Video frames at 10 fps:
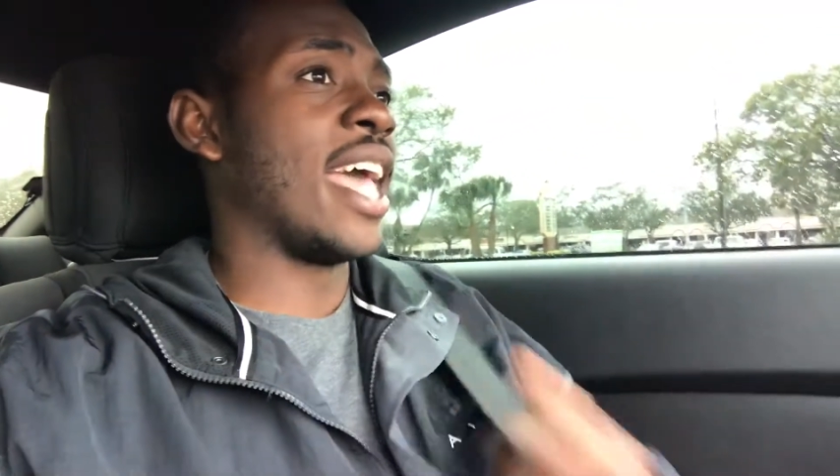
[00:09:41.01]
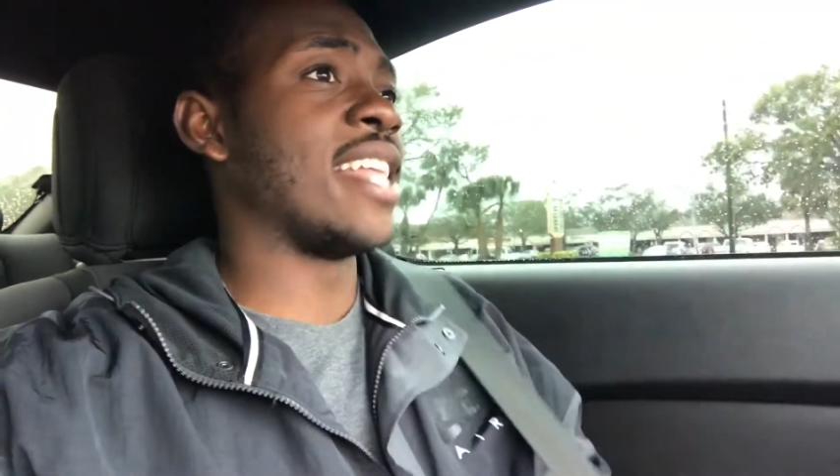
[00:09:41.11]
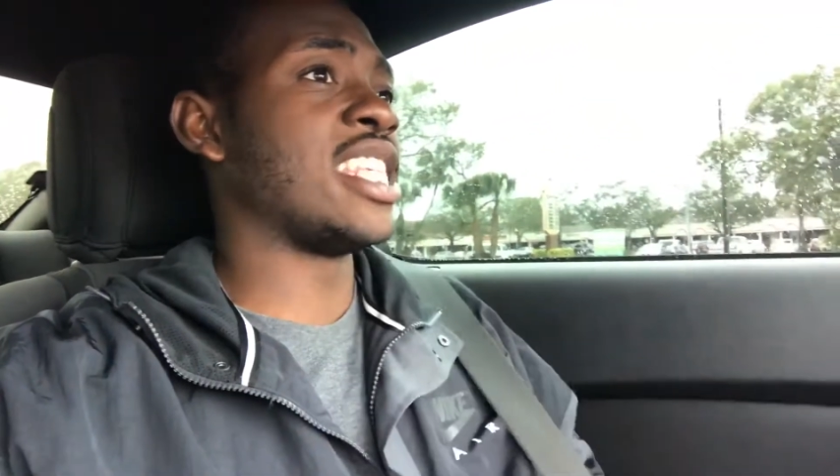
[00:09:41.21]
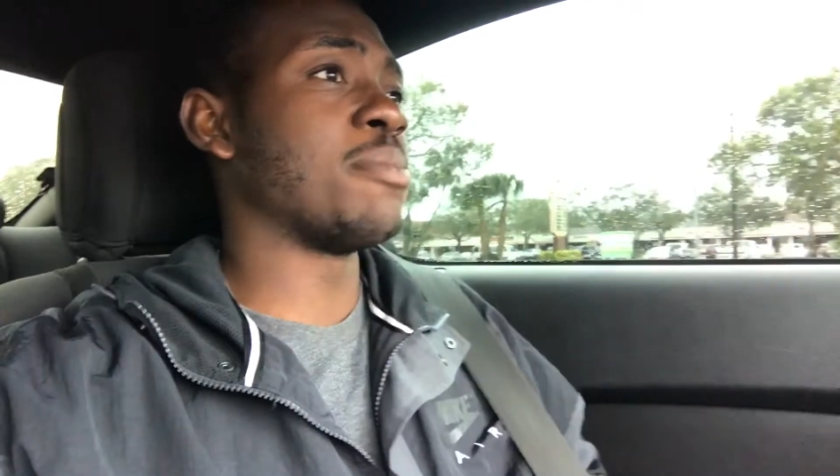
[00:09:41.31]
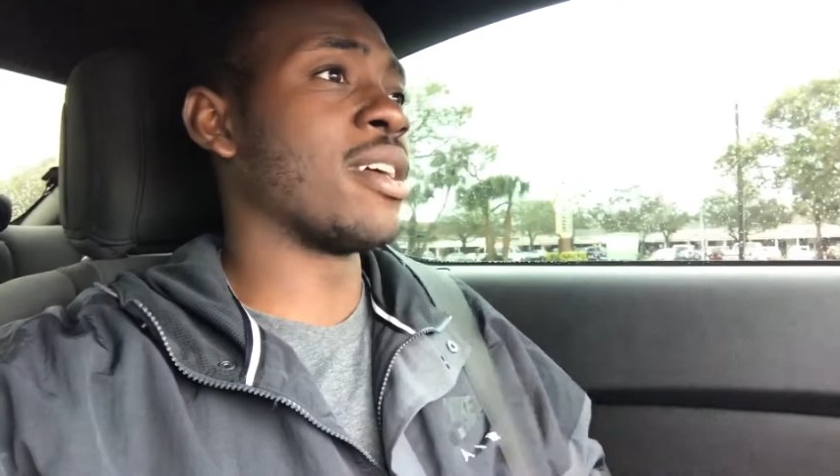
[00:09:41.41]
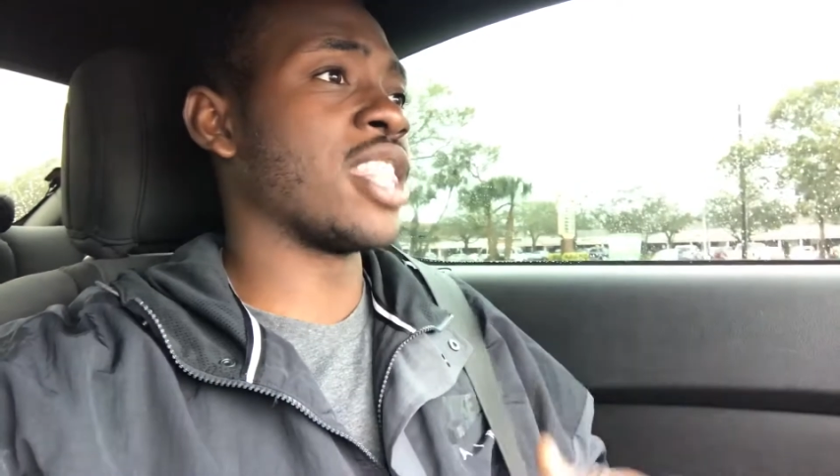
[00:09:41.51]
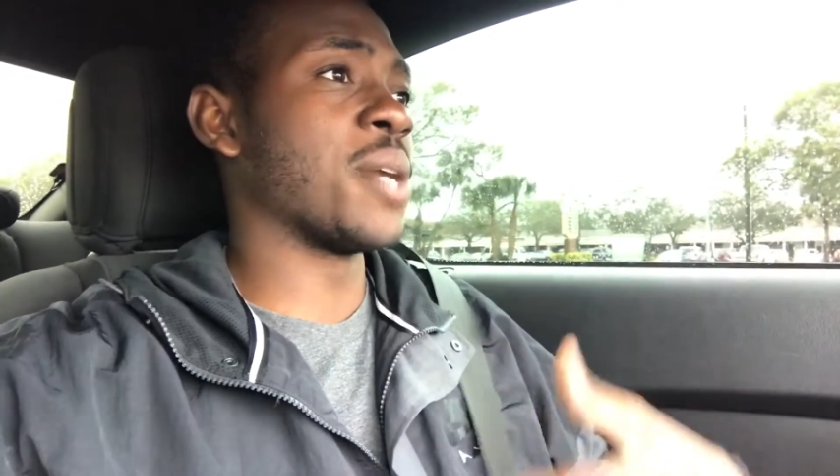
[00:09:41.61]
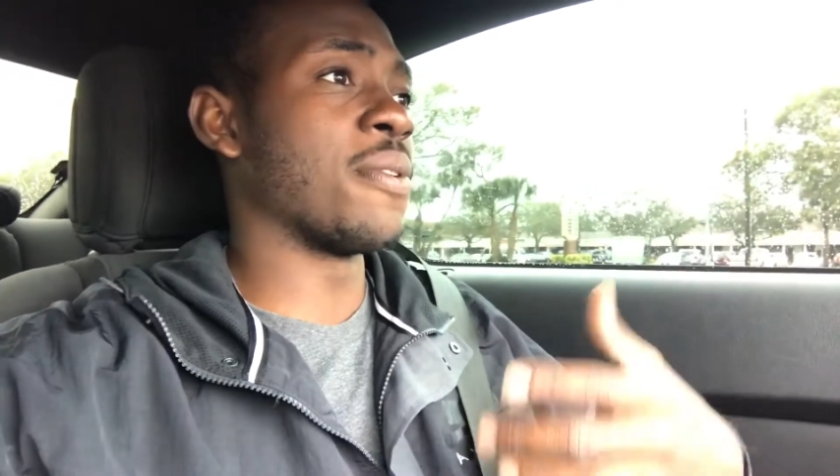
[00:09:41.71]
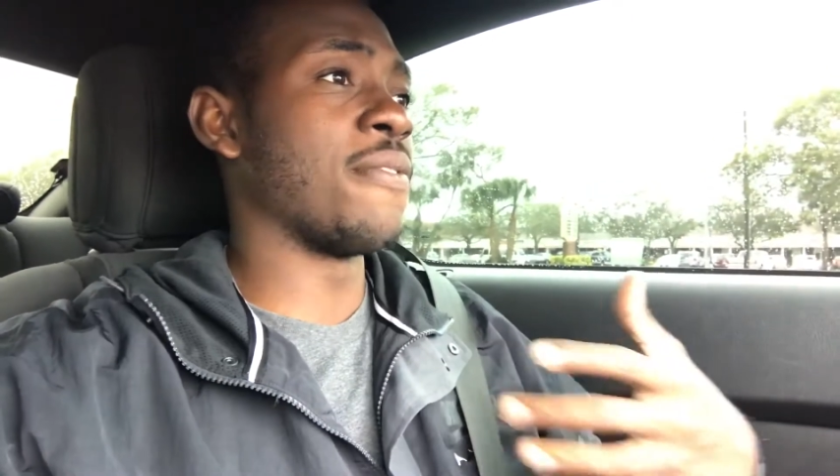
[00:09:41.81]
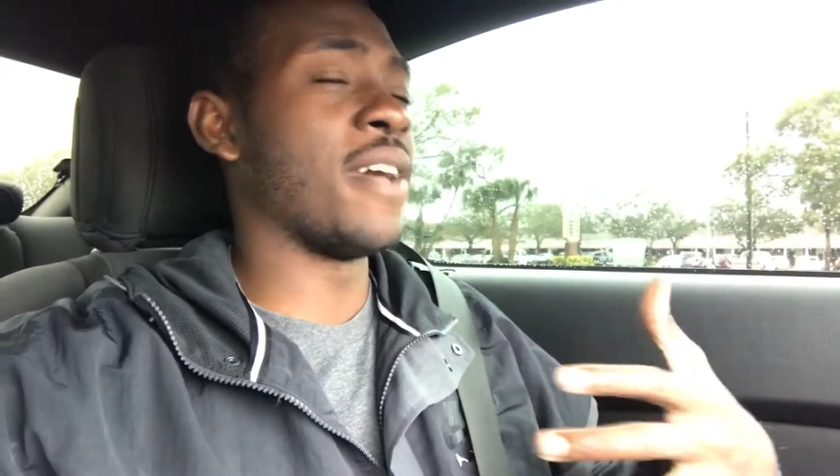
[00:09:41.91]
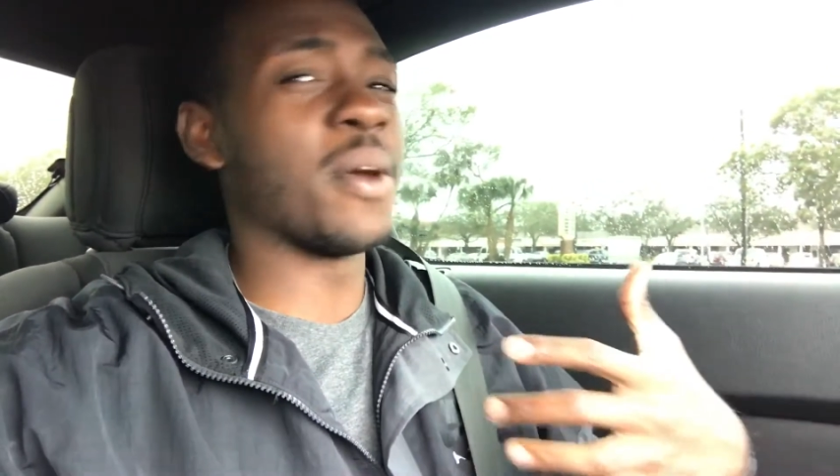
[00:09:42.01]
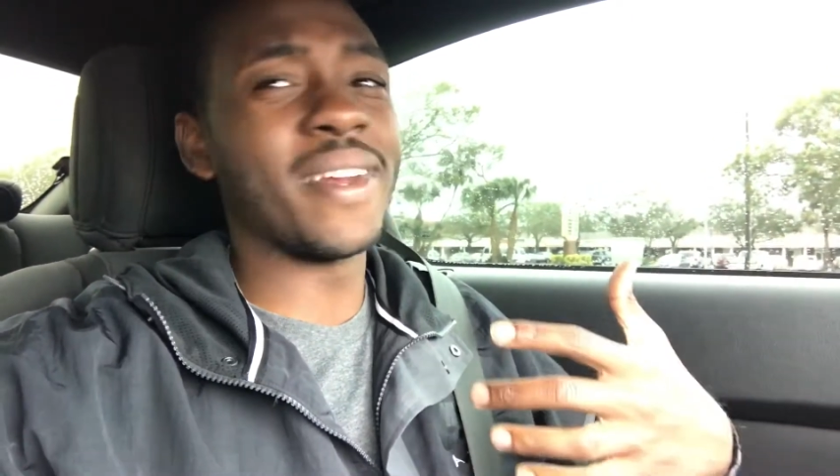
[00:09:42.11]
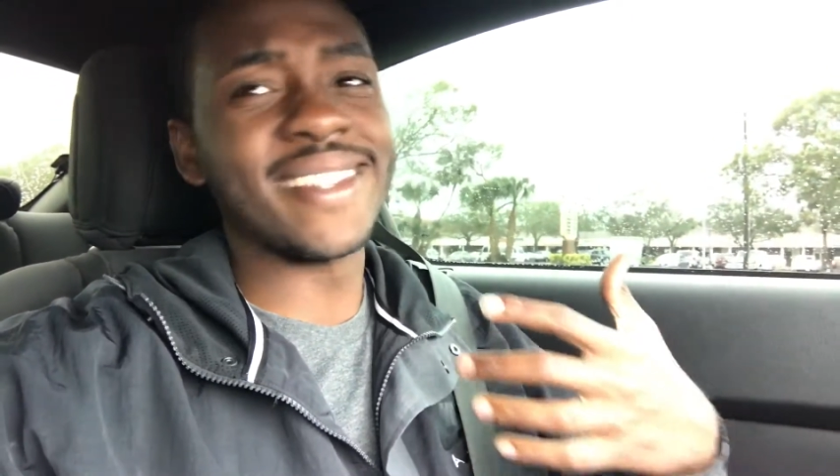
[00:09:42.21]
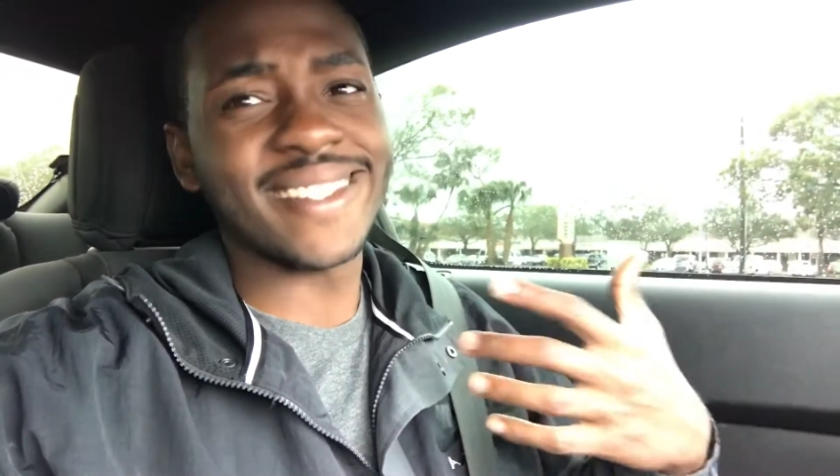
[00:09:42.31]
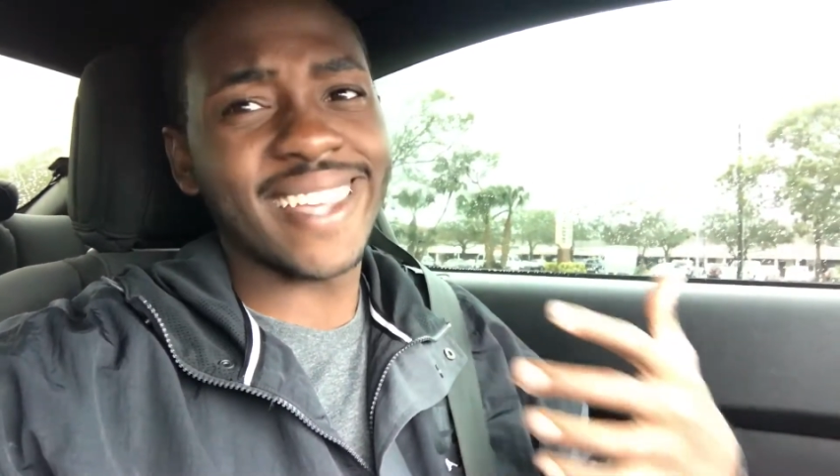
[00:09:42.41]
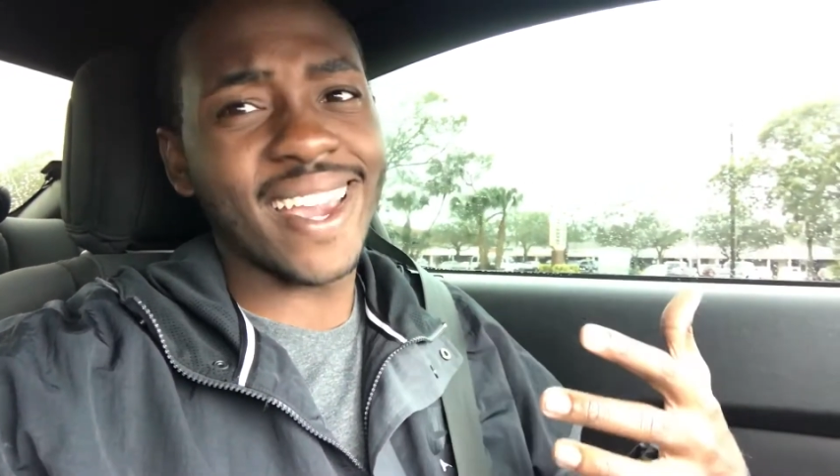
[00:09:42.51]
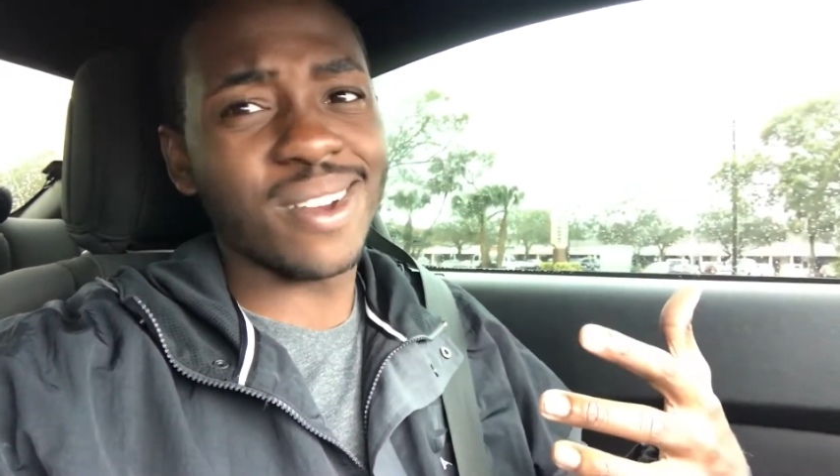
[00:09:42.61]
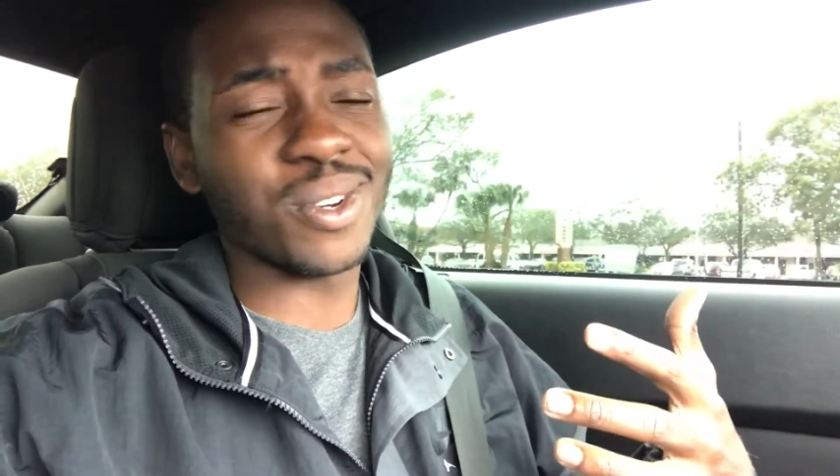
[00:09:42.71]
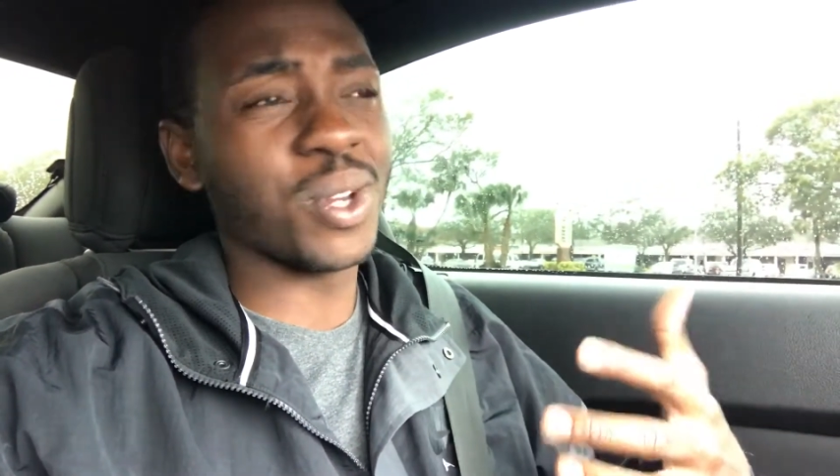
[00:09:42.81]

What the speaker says: It seemed like they were very scared